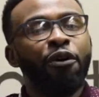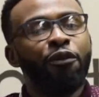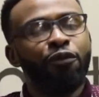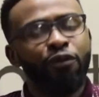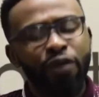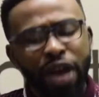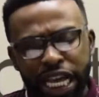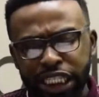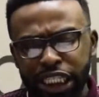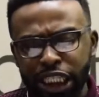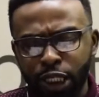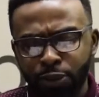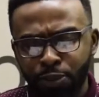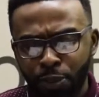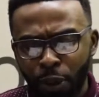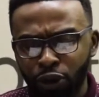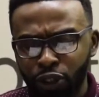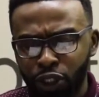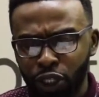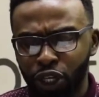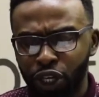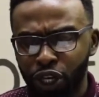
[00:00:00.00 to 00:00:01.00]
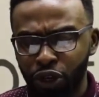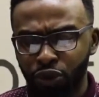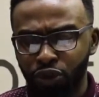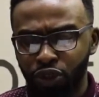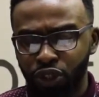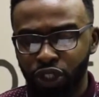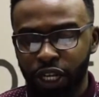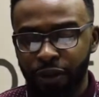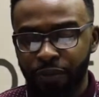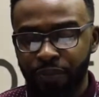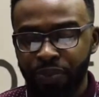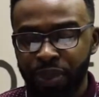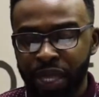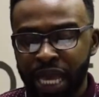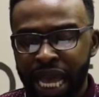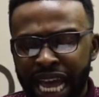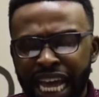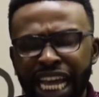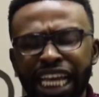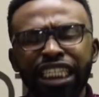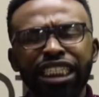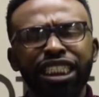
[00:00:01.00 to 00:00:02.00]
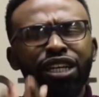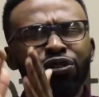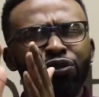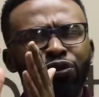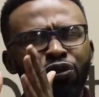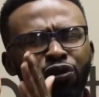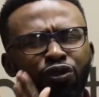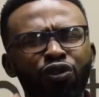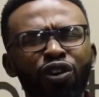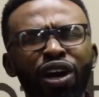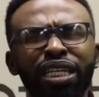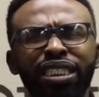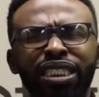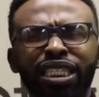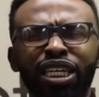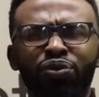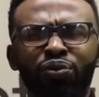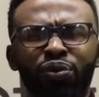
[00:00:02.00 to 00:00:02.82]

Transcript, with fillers: faces persecution. He's confronted